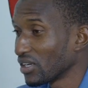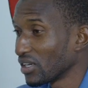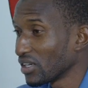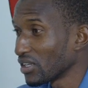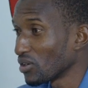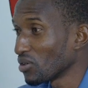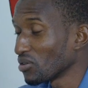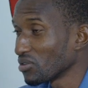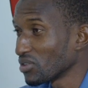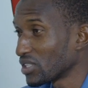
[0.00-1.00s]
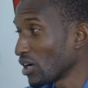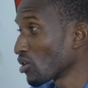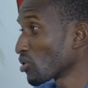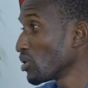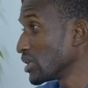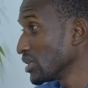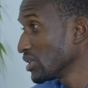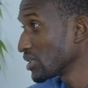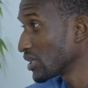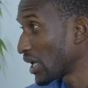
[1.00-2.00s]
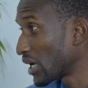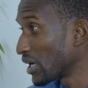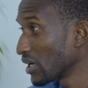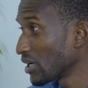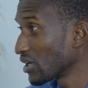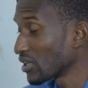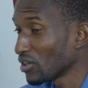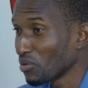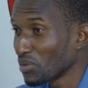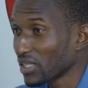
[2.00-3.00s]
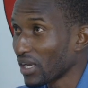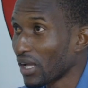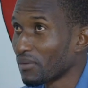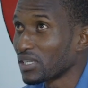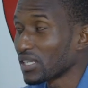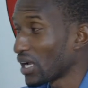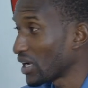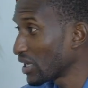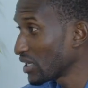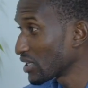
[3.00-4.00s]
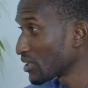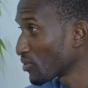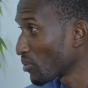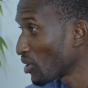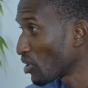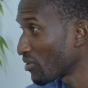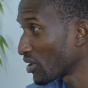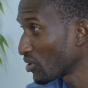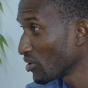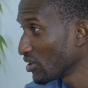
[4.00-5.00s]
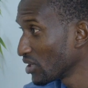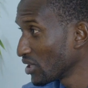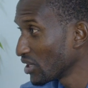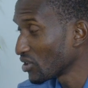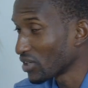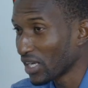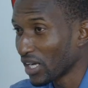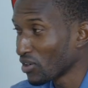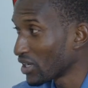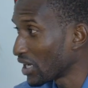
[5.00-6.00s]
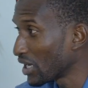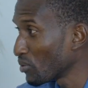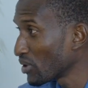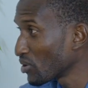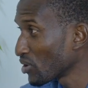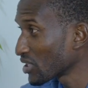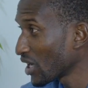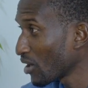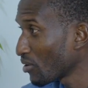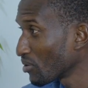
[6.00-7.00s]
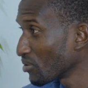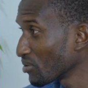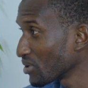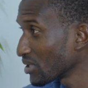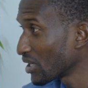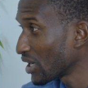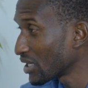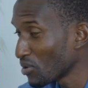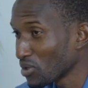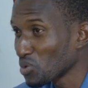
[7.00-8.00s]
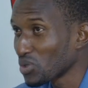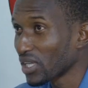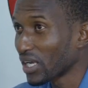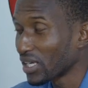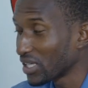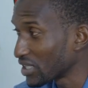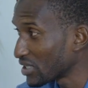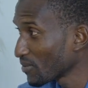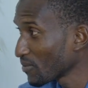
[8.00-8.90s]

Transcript: Jallo Koli, then Mr. Lavin Sane, the former governor, they are not there with us now. They are the ones who started this.